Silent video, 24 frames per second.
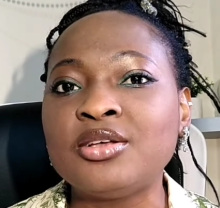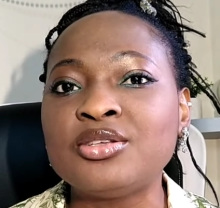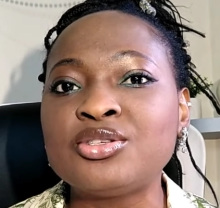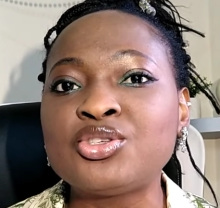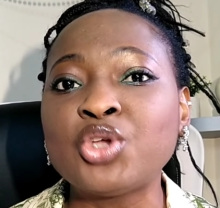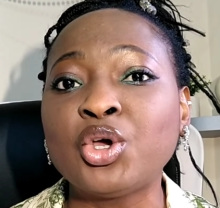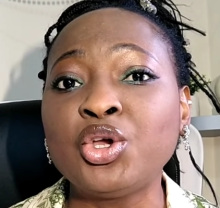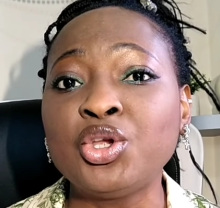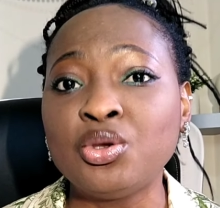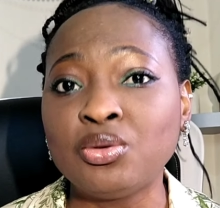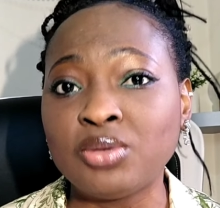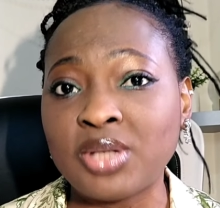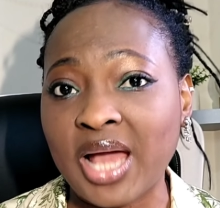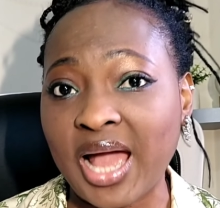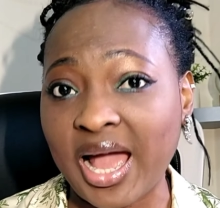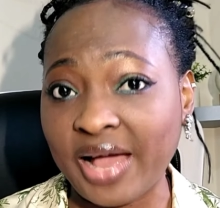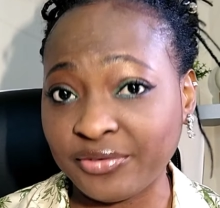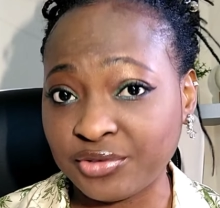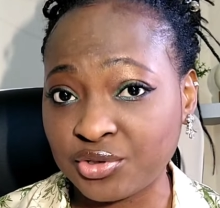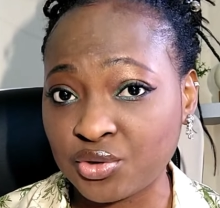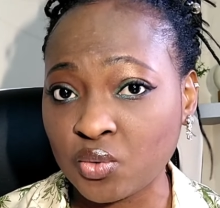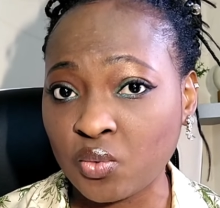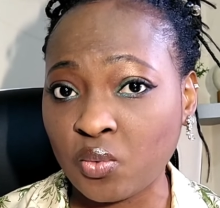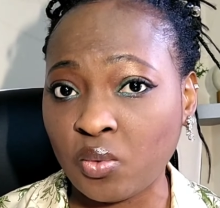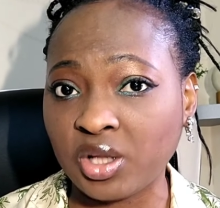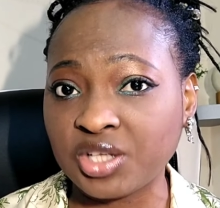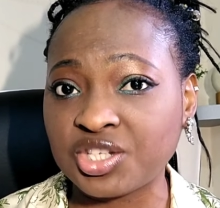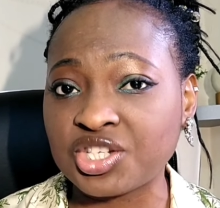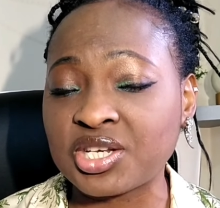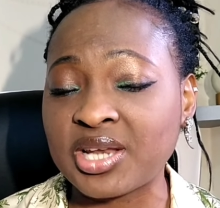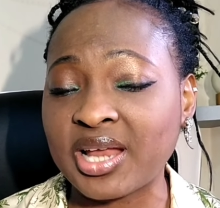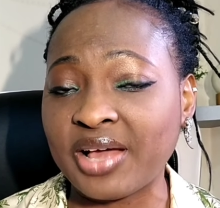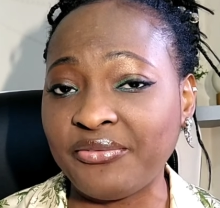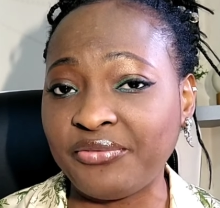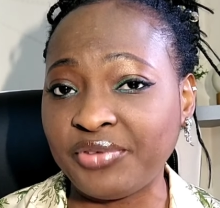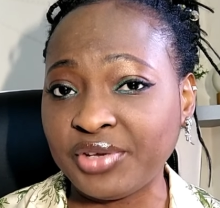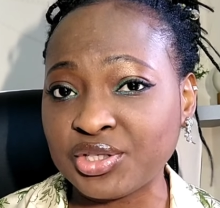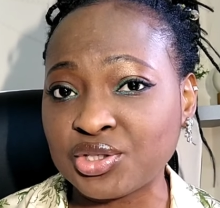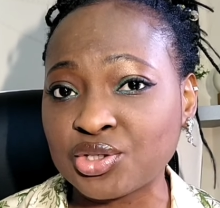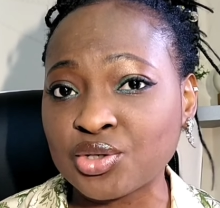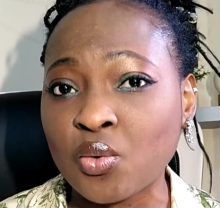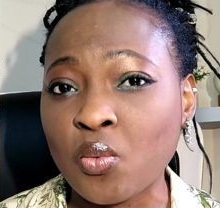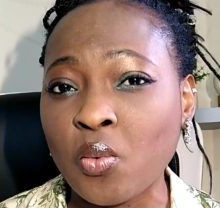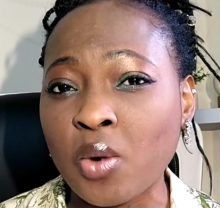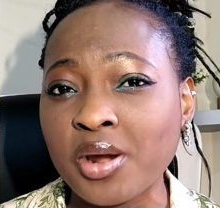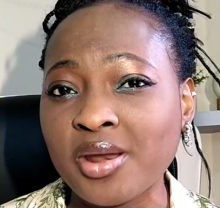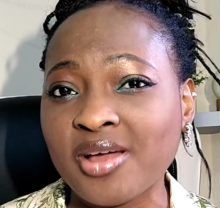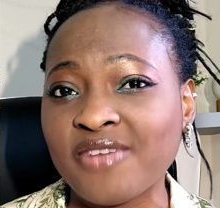So you'd have to watch that video,
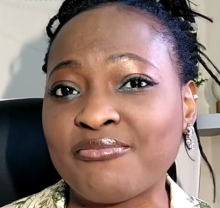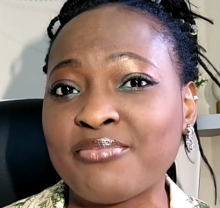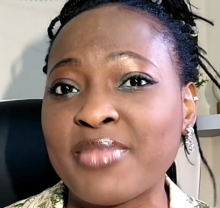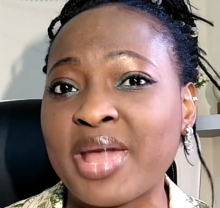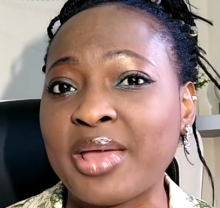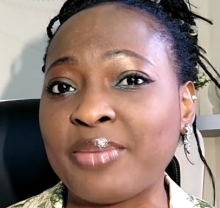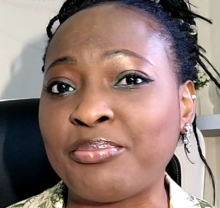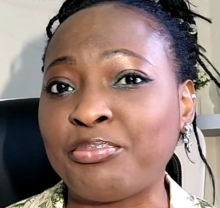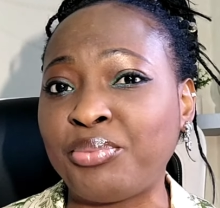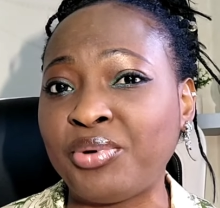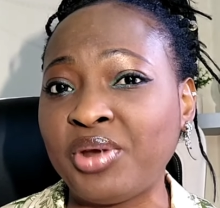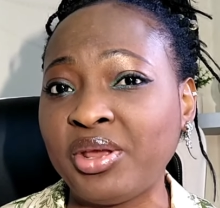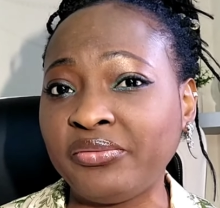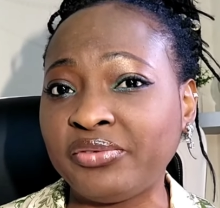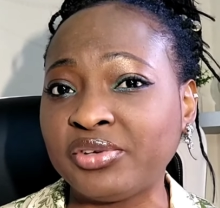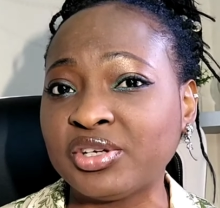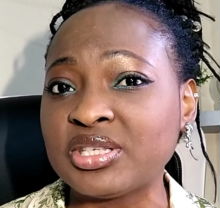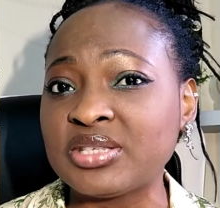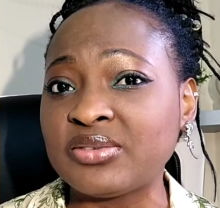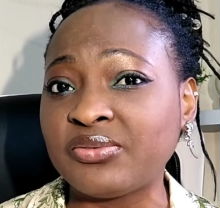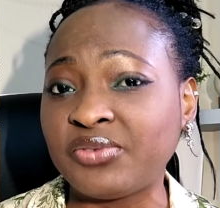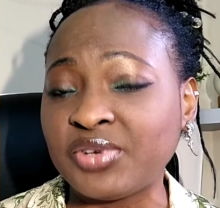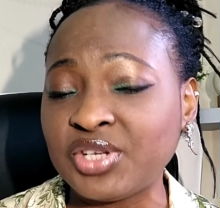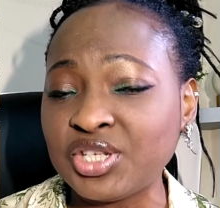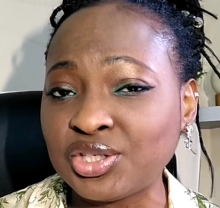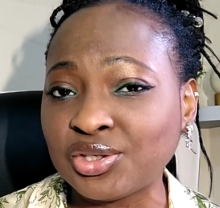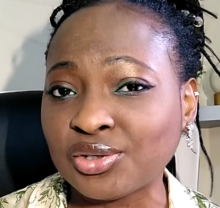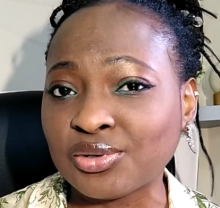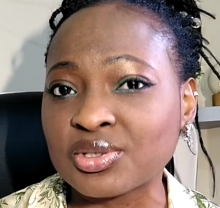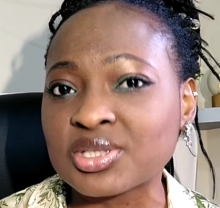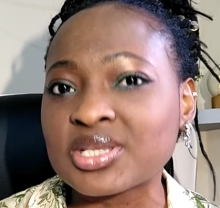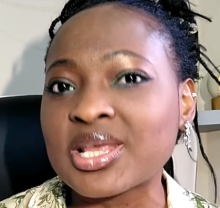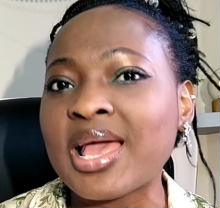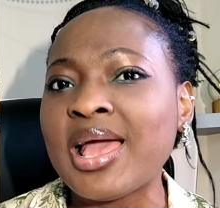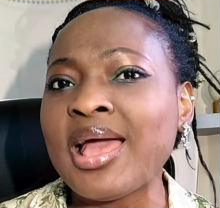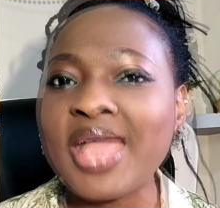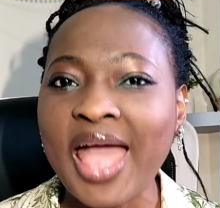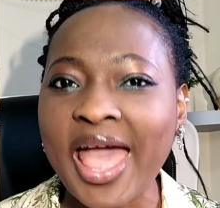one of my previous videos.